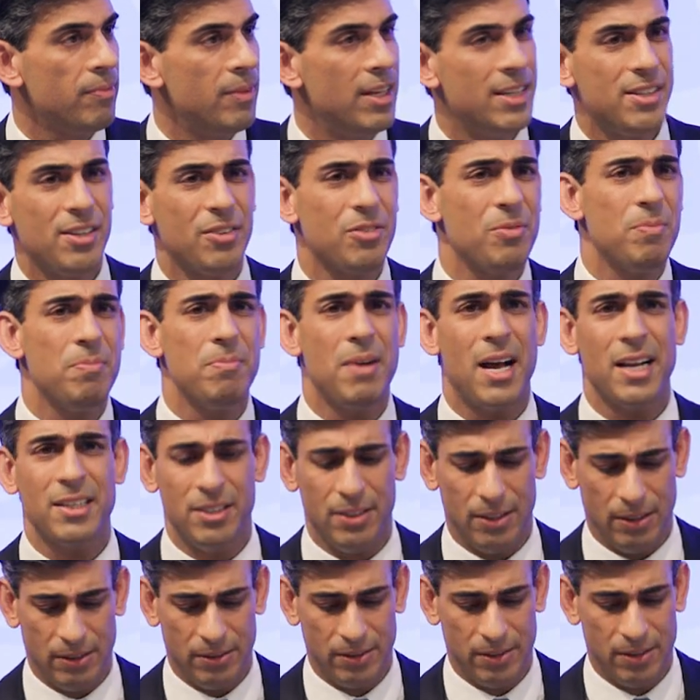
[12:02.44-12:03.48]
it doesn't
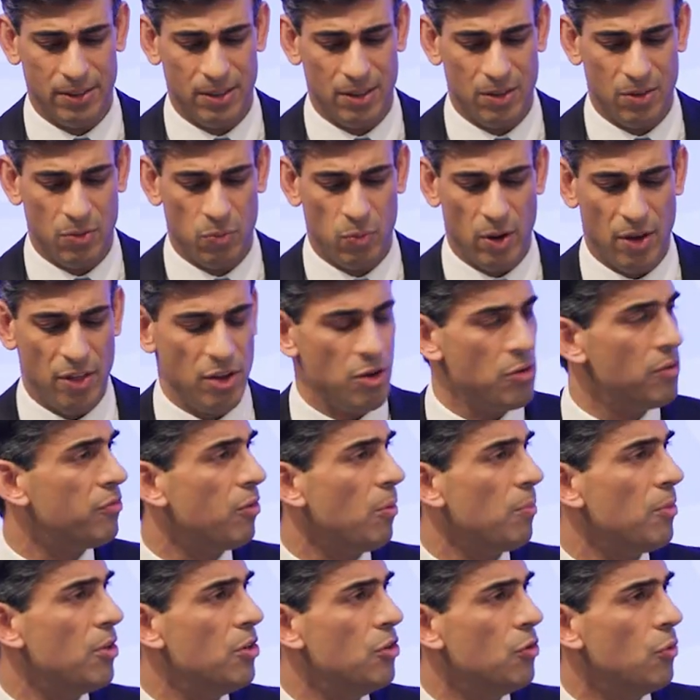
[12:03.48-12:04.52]
matter whether you're
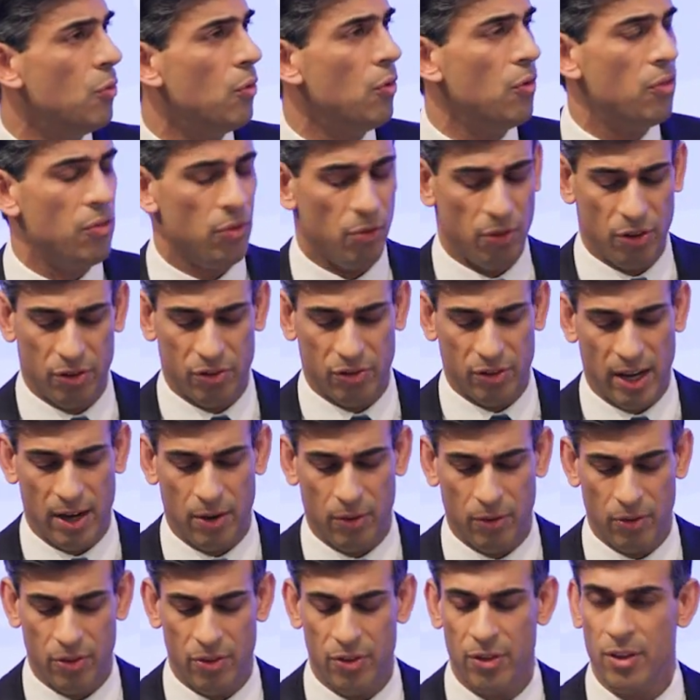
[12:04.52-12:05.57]
from the north or the
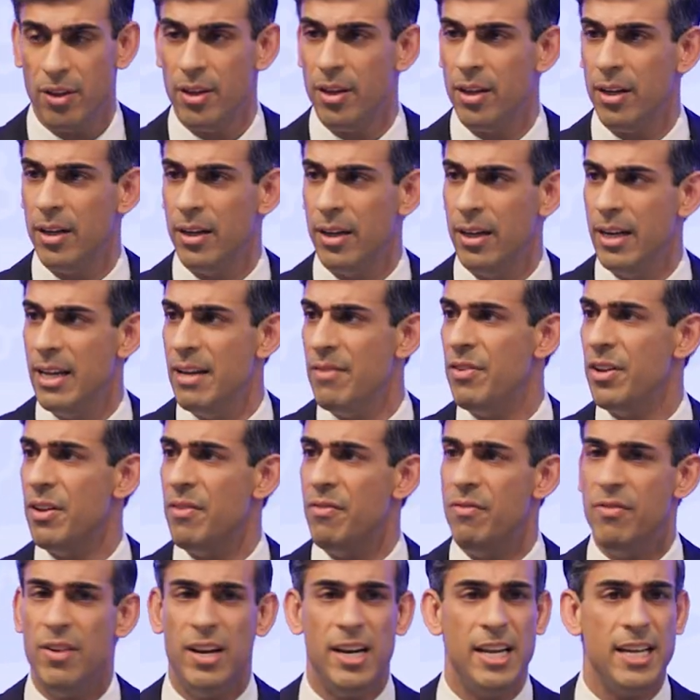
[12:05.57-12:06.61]
south, live in
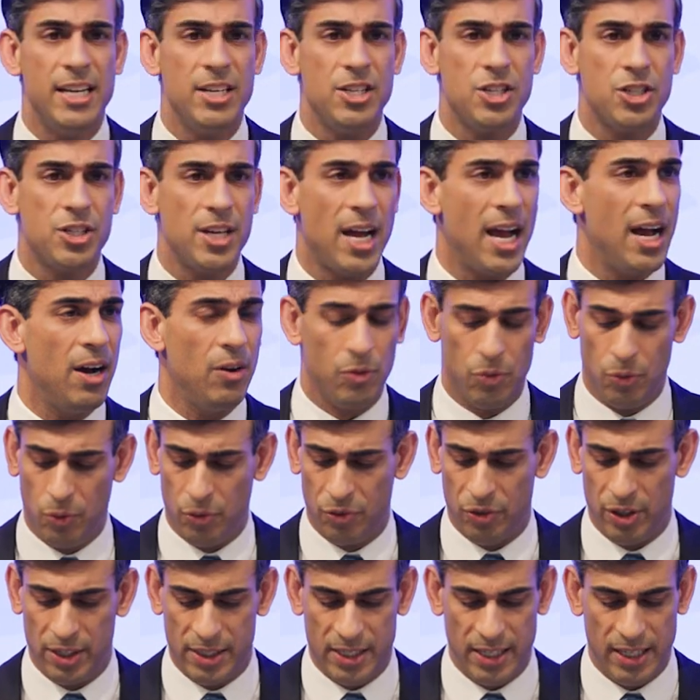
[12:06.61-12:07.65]
a village, town
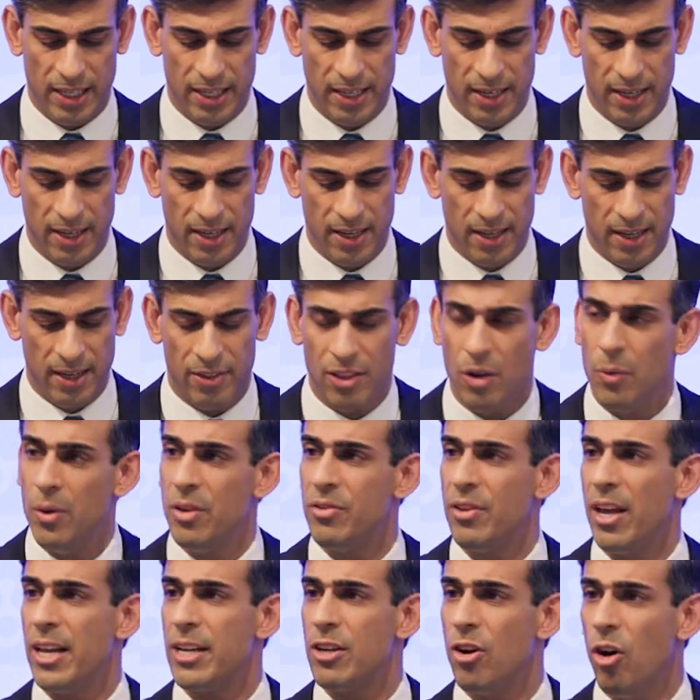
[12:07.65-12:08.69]
or city, there
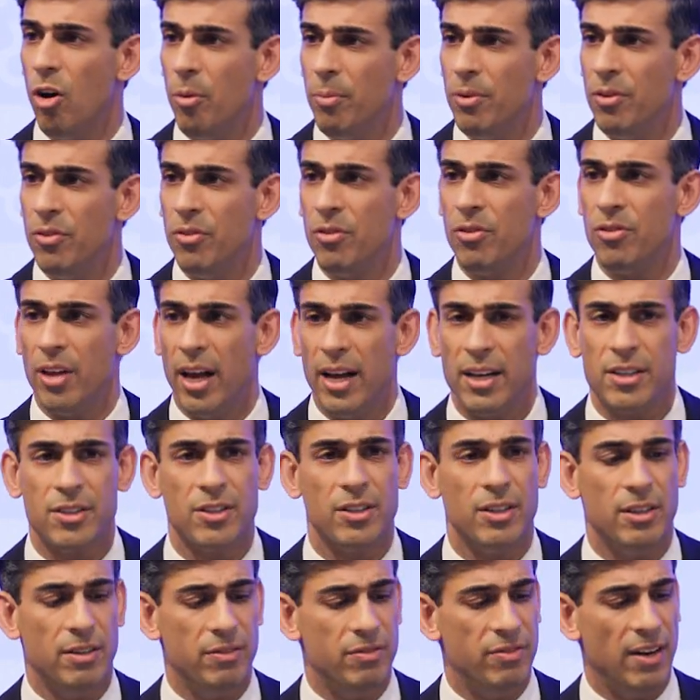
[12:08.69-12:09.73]
is a common
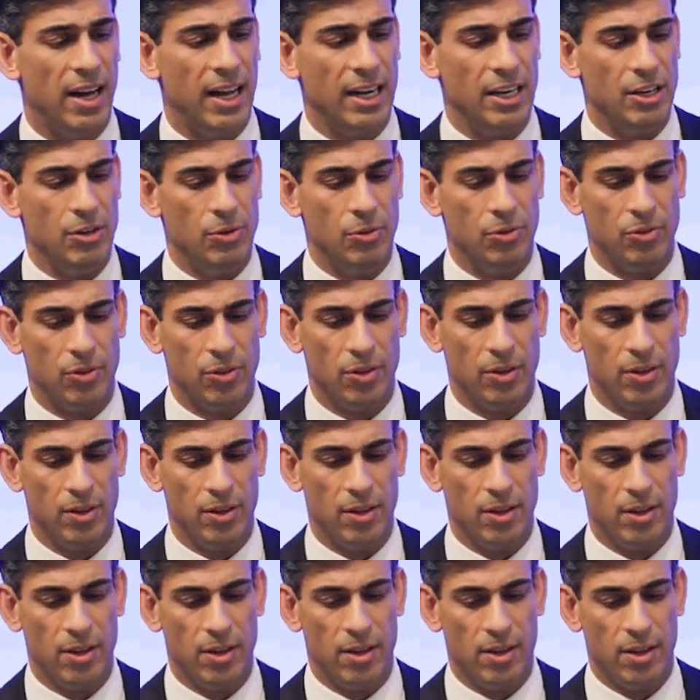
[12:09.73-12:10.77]
set of values.
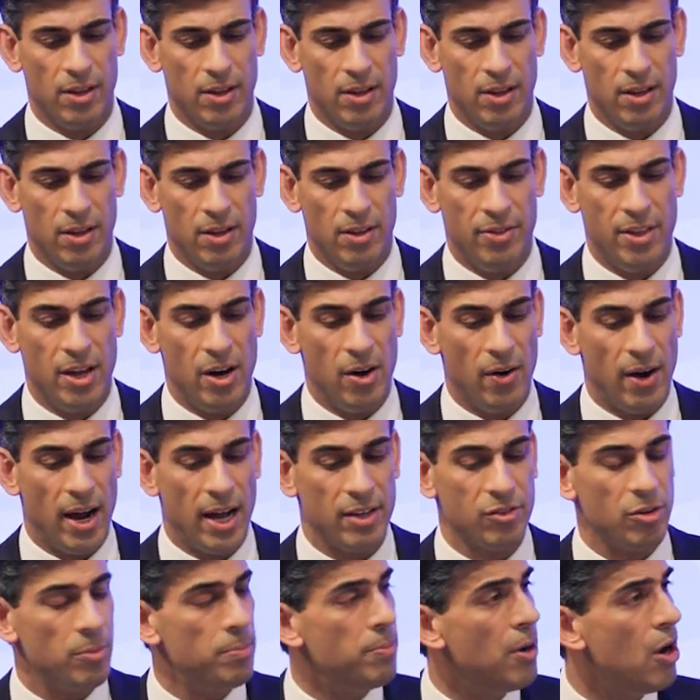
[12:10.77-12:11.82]
They're
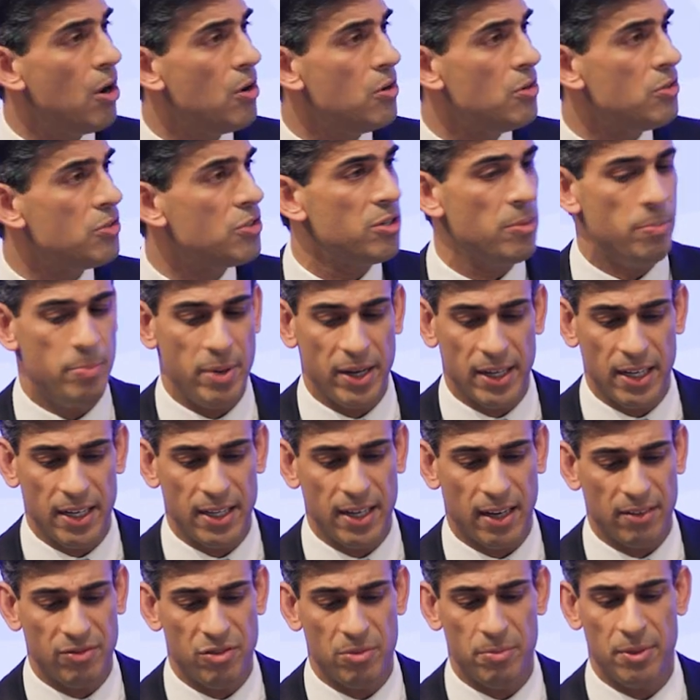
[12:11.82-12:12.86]
as opposed to bigger
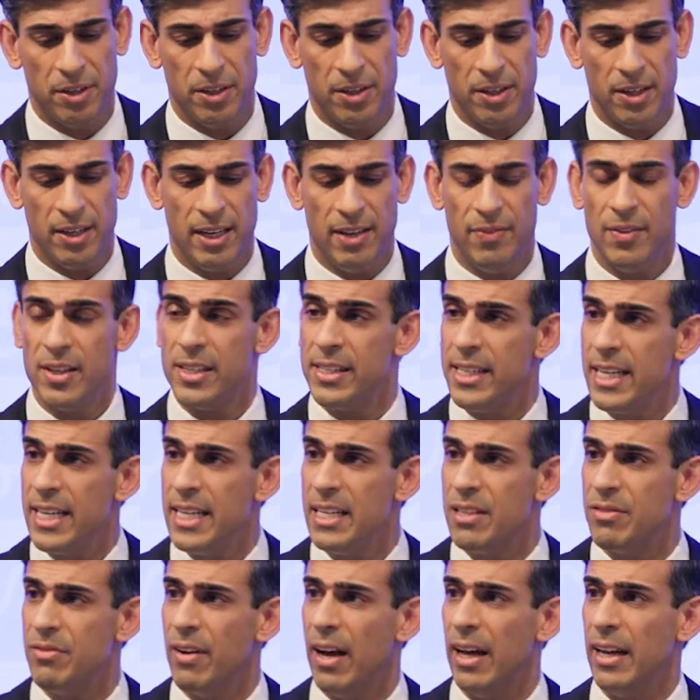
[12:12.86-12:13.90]
government in the
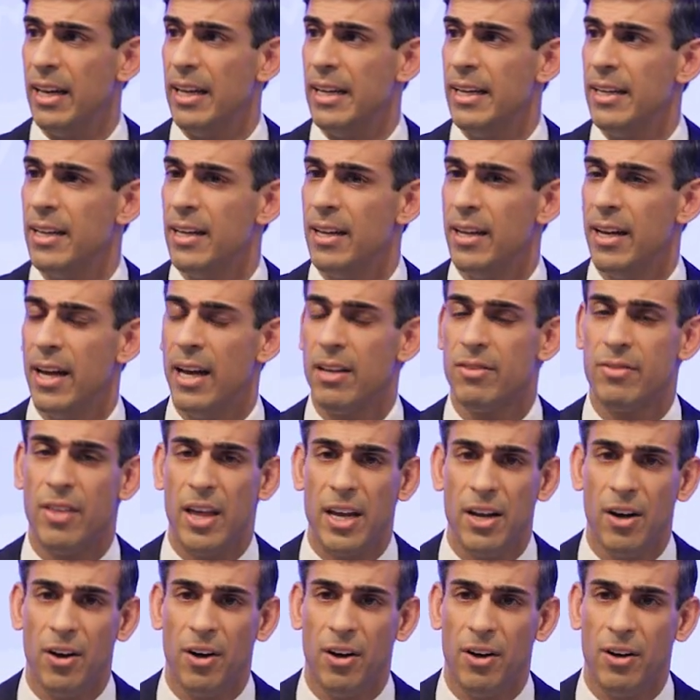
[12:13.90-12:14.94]
Tees Valley as
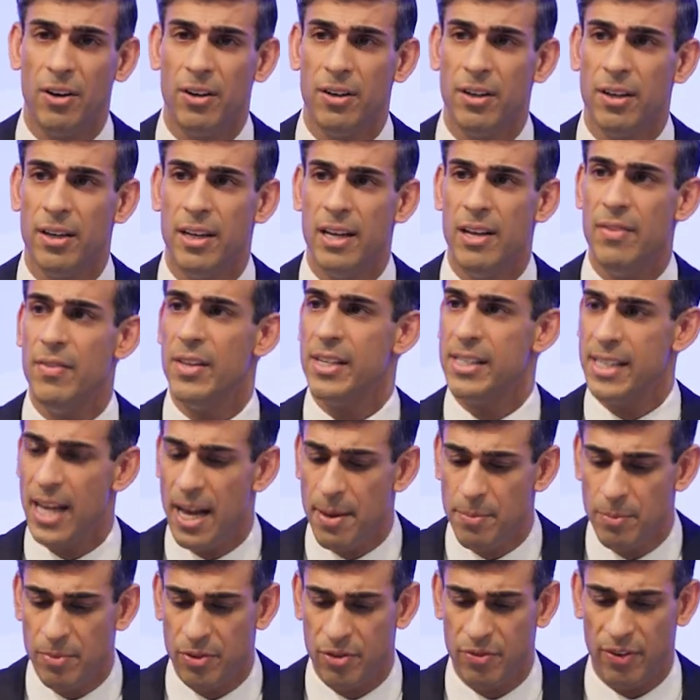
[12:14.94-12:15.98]
they are in the
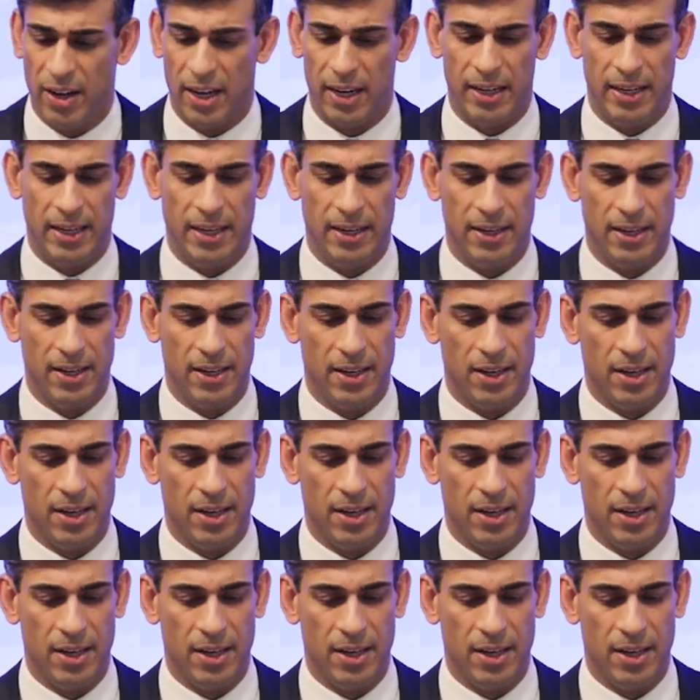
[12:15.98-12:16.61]
Thames Valley.